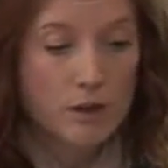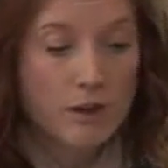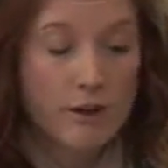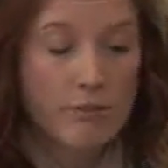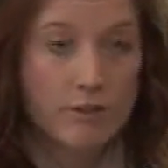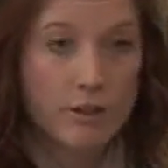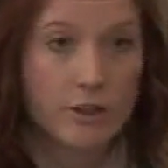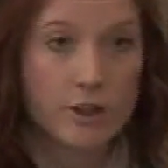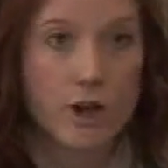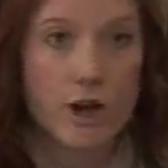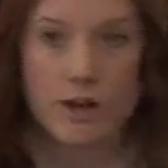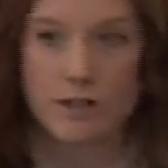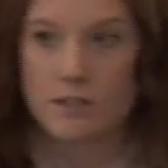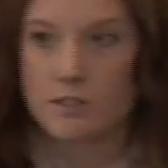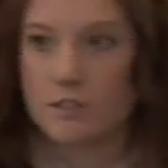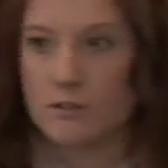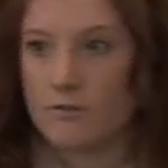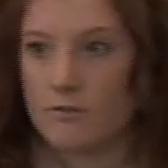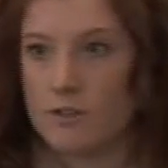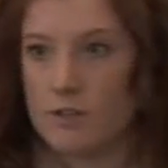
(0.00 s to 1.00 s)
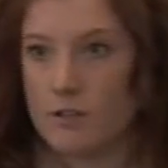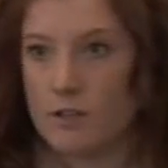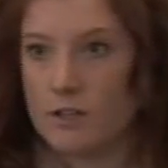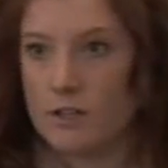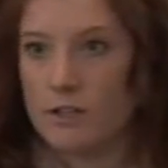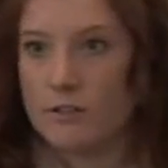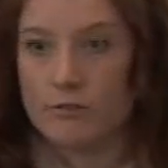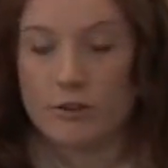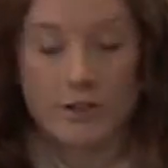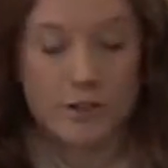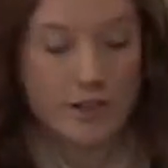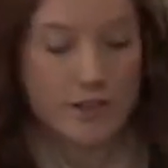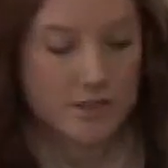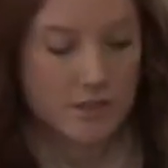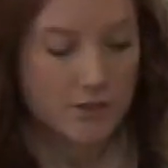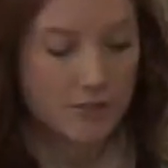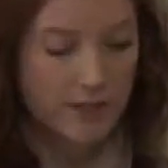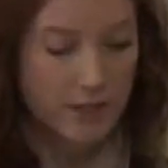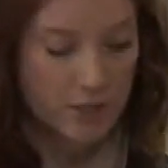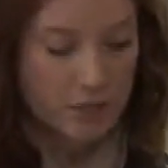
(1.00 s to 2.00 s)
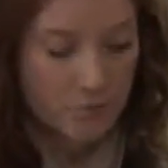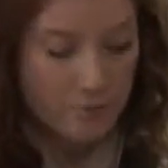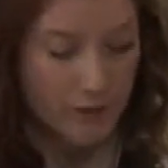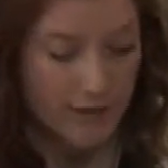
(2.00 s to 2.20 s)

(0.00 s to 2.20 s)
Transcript: cover the costs of doing different conservation